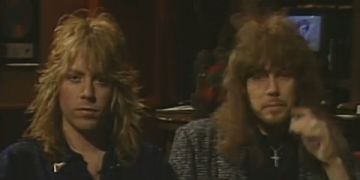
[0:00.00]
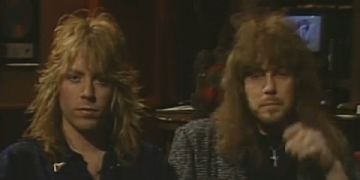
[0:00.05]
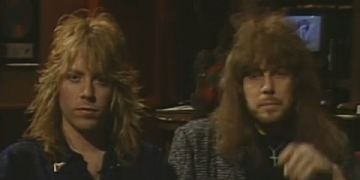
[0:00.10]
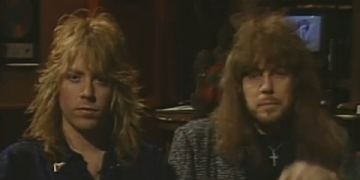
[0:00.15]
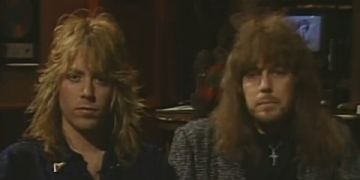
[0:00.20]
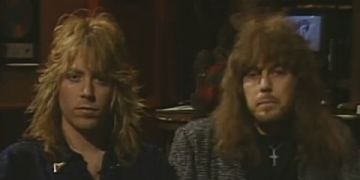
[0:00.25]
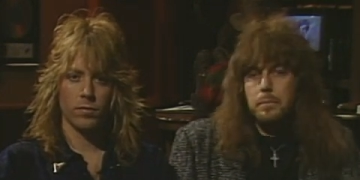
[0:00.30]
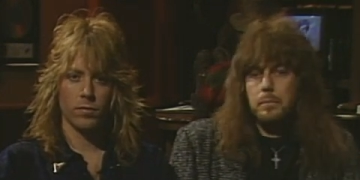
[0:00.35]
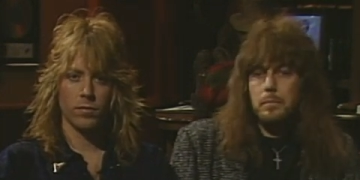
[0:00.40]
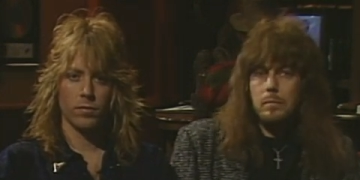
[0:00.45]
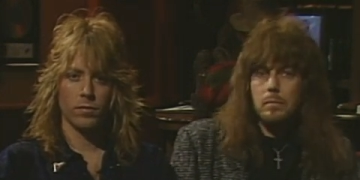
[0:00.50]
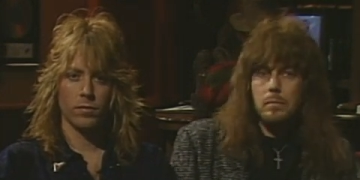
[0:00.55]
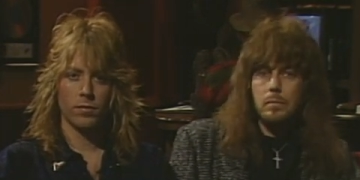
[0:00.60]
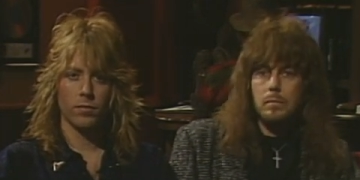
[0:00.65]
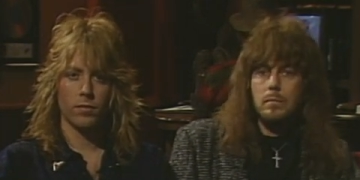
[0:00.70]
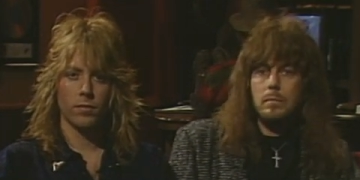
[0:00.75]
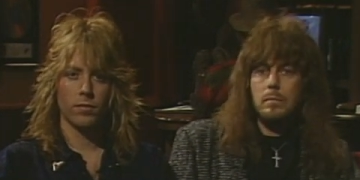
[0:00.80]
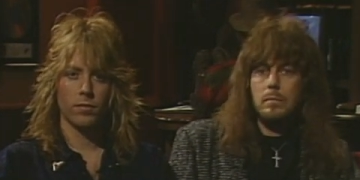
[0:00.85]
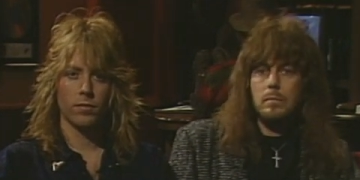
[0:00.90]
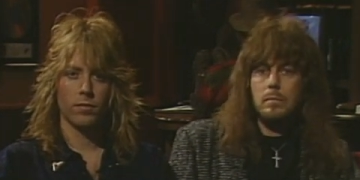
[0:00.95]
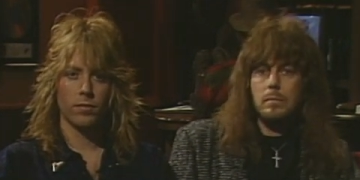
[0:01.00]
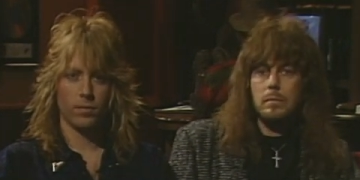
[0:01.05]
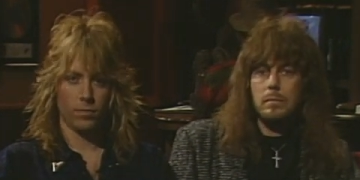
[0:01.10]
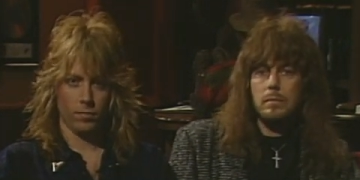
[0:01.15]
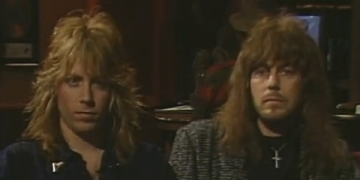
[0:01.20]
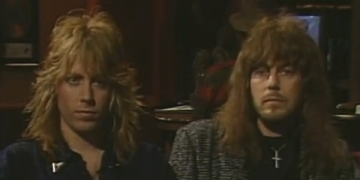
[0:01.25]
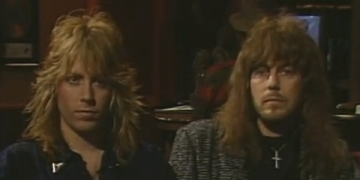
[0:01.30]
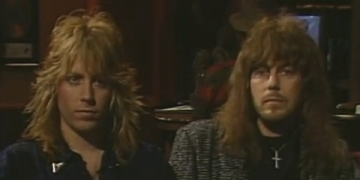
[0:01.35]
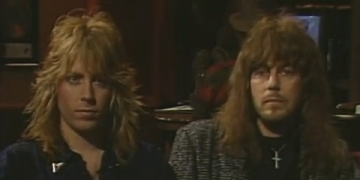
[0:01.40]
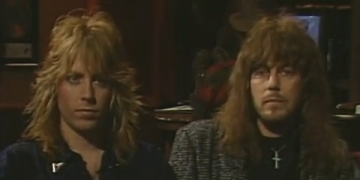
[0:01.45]

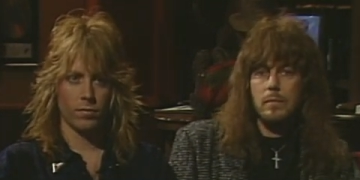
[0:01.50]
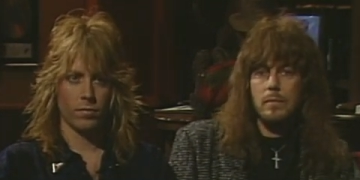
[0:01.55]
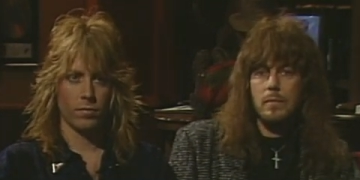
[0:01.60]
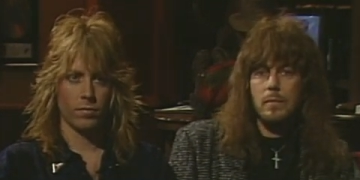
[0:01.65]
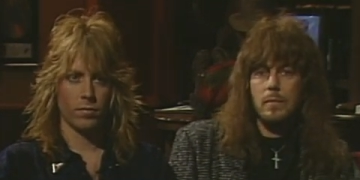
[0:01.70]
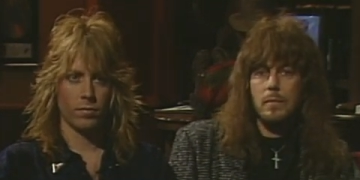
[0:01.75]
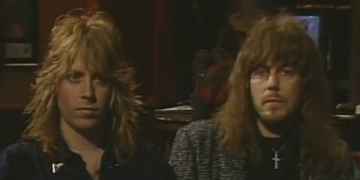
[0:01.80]
Nothing is said.